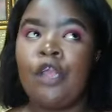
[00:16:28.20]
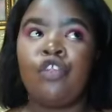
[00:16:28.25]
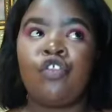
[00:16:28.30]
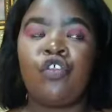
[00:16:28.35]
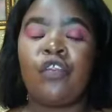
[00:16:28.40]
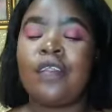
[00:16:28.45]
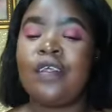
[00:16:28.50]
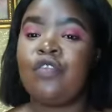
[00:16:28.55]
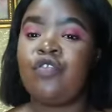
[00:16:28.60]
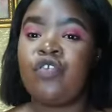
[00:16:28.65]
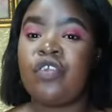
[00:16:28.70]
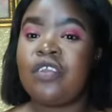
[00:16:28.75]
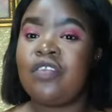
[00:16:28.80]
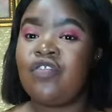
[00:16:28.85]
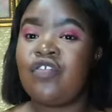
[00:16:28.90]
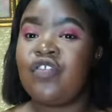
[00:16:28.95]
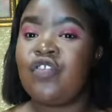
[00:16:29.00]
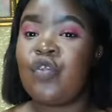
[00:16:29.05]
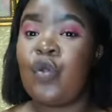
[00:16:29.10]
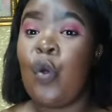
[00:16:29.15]
so that you can
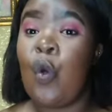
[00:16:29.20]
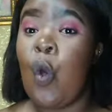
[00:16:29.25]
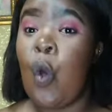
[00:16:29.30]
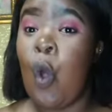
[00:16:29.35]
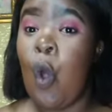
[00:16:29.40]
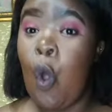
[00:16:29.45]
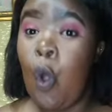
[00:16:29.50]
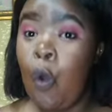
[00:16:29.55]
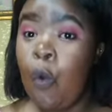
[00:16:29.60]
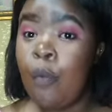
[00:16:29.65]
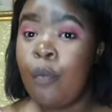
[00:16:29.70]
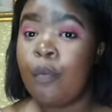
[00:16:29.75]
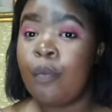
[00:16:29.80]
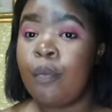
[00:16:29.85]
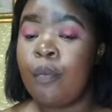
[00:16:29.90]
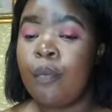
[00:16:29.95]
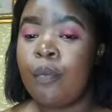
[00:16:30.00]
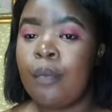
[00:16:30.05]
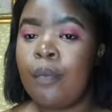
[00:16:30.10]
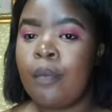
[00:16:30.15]
just go home,
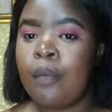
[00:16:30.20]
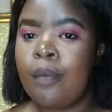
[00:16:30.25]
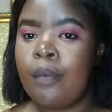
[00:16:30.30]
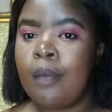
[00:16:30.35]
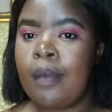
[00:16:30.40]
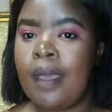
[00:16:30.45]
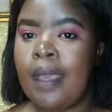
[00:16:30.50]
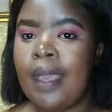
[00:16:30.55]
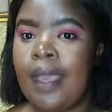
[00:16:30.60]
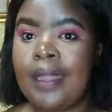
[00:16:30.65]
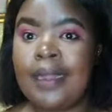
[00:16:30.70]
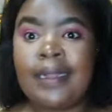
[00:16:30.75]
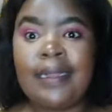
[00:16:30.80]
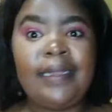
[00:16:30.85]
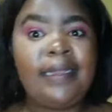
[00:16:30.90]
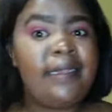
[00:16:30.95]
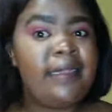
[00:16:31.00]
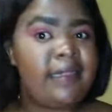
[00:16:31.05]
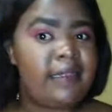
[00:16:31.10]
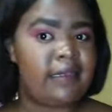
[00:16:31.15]
at
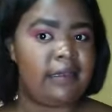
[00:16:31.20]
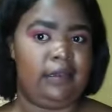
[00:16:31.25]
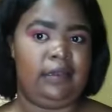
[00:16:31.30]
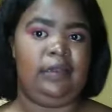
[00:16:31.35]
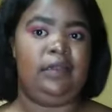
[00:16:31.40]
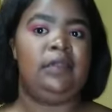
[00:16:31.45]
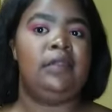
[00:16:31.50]
least.